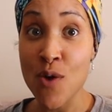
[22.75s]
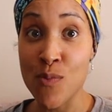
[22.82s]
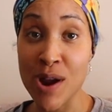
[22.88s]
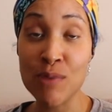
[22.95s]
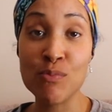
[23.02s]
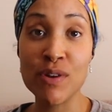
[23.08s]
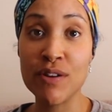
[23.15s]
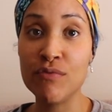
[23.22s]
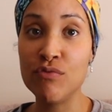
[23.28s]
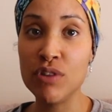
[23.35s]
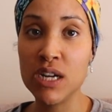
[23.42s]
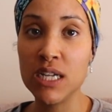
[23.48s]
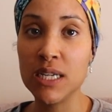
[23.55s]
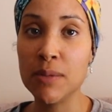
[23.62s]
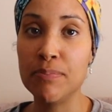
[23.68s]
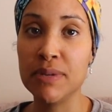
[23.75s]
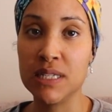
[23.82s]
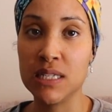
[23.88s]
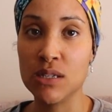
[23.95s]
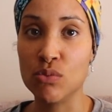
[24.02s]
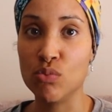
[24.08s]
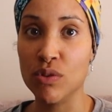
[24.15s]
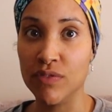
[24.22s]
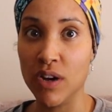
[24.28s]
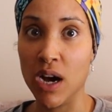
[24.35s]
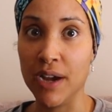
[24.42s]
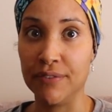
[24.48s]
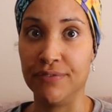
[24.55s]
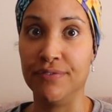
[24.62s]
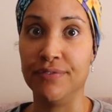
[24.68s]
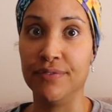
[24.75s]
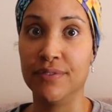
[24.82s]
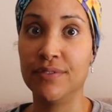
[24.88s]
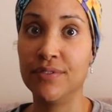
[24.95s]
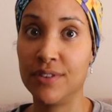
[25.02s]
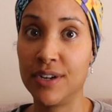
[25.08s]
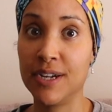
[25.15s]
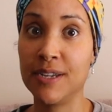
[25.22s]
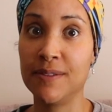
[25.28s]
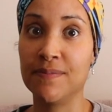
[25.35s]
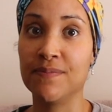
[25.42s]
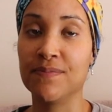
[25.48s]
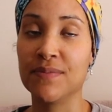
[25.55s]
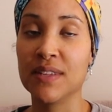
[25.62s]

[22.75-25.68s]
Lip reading: when we're really busy with life, right?